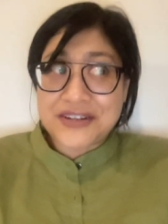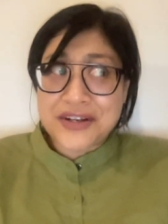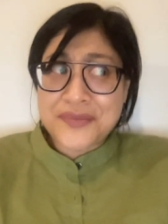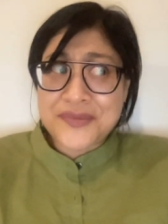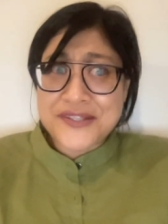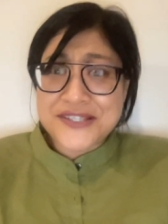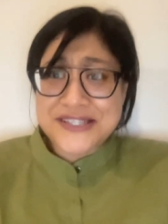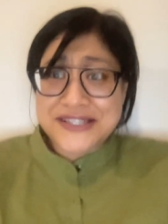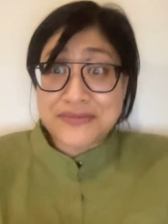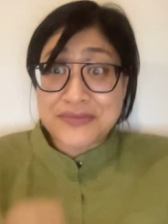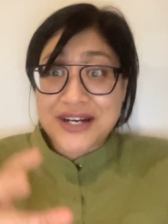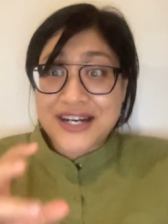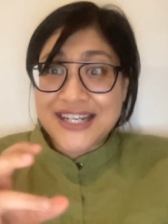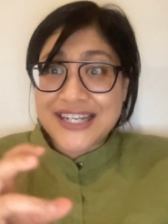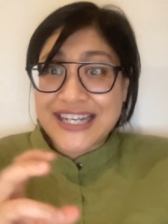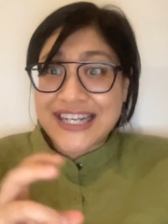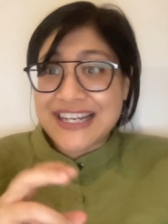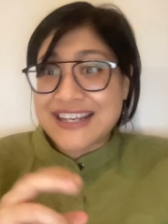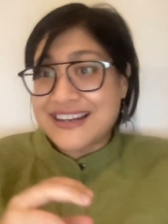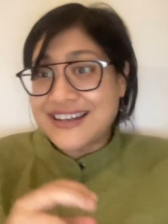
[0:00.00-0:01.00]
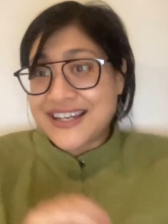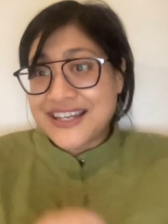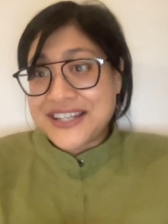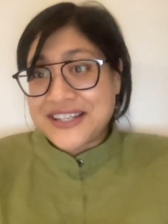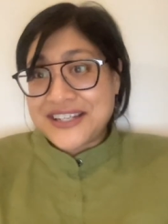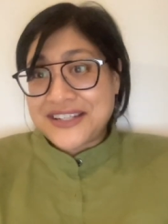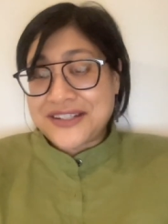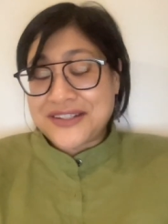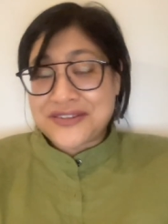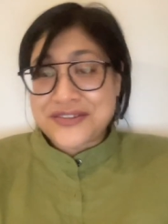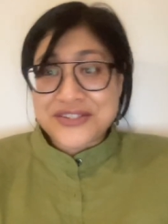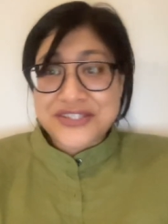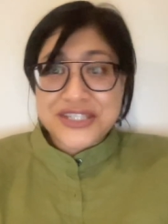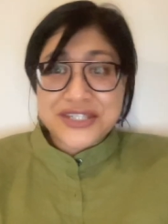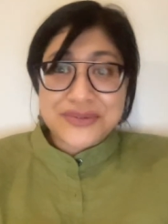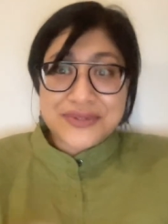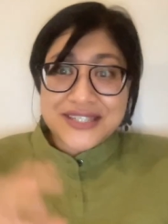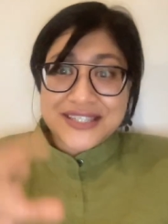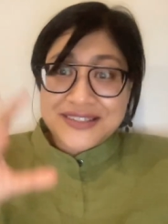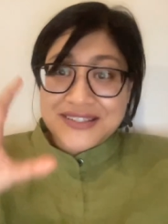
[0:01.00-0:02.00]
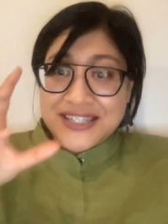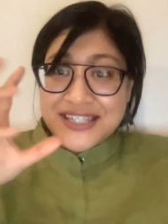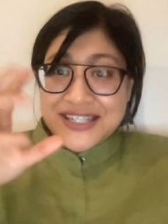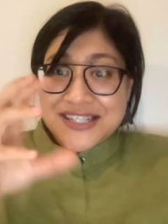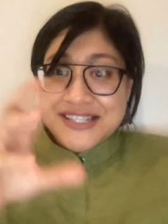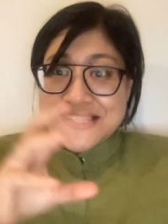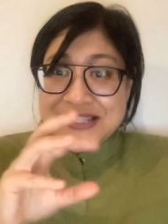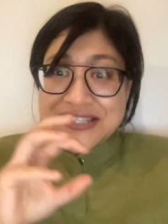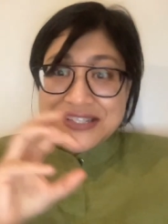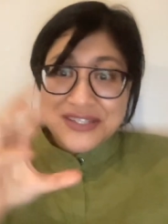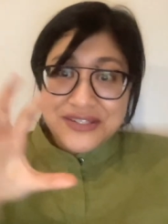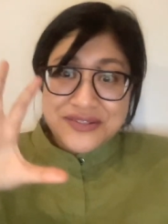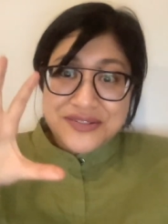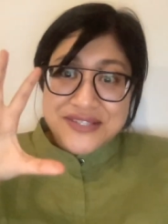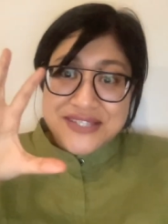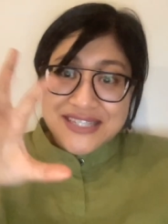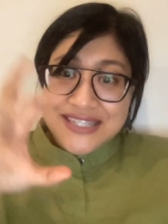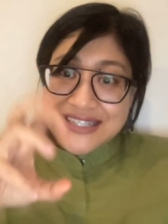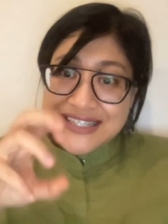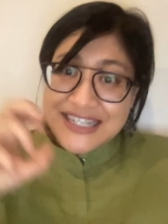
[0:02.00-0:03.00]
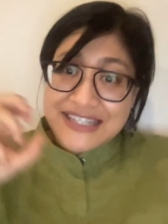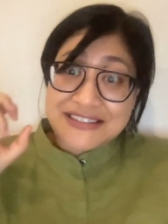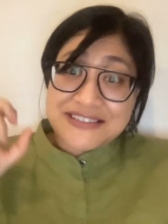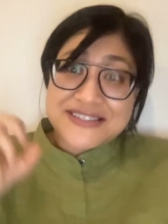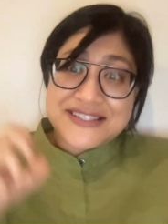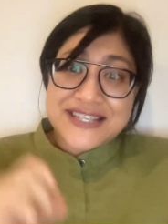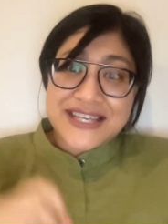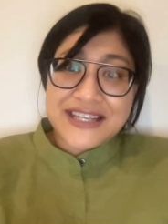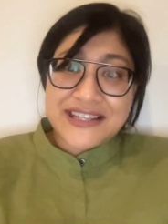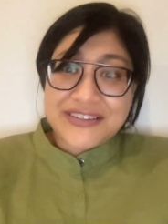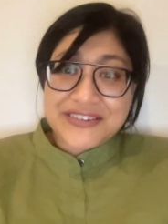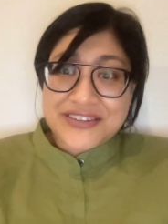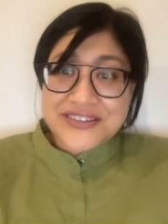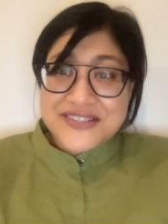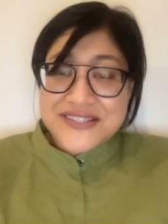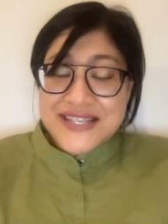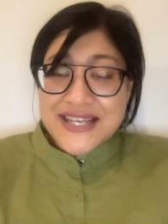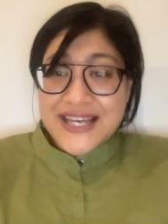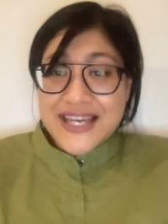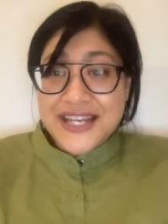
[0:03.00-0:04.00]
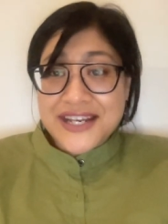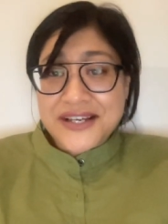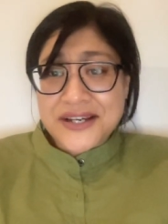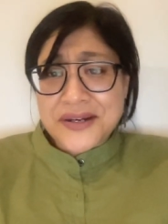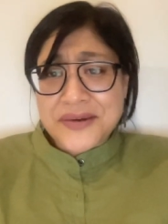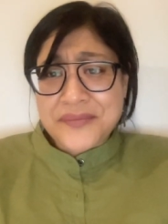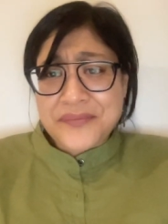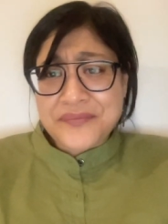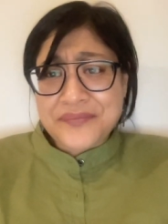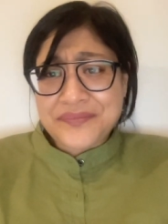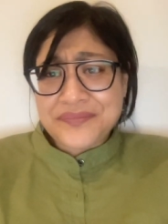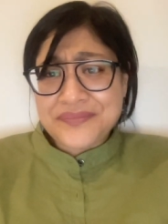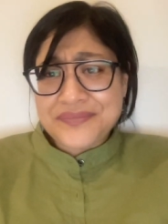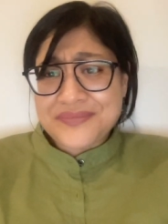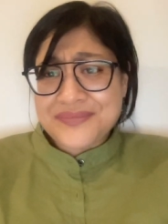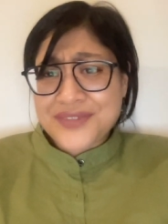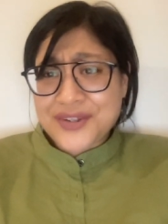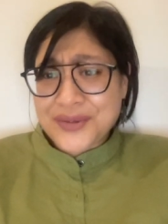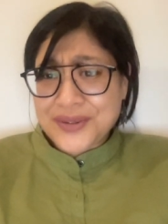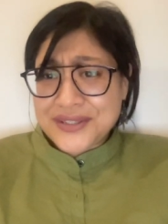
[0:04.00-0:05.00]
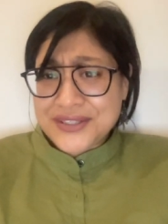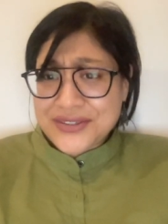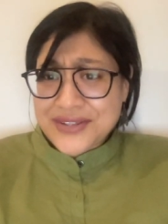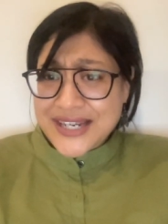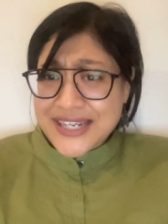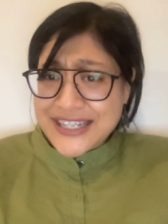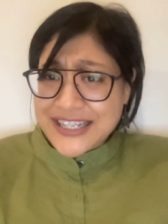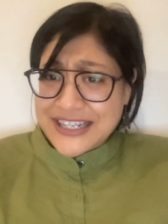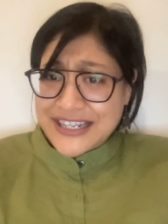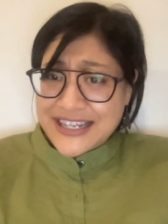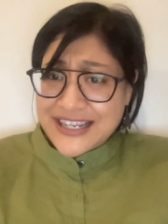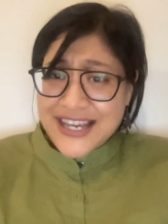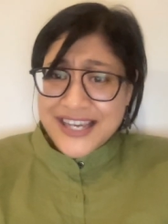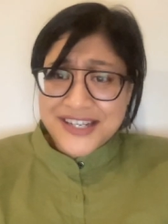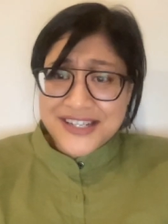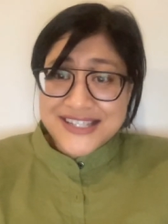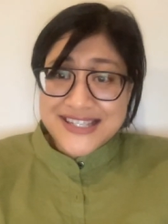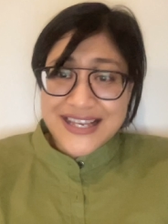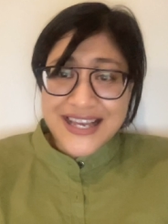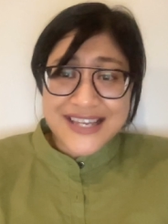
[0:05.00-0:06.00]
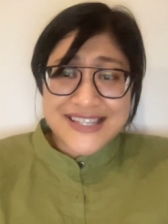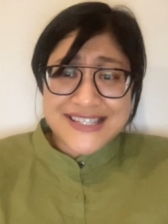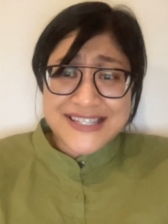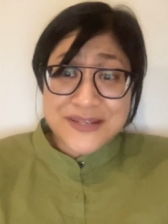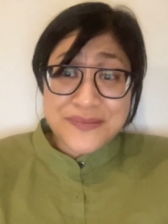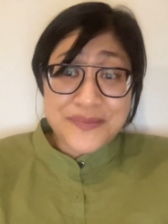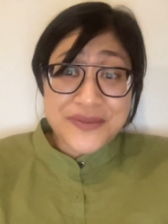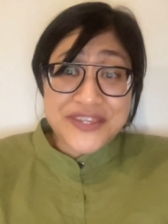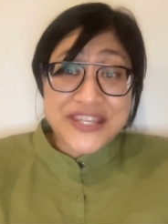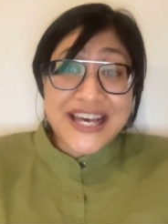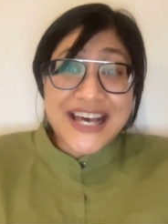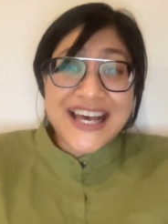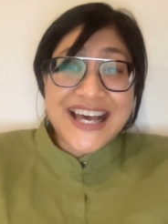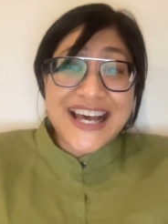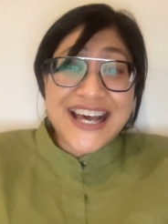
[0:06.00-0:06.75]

almost demonic. You know, she would seduce and kill sailors and um, the older I get I kind of I sympathize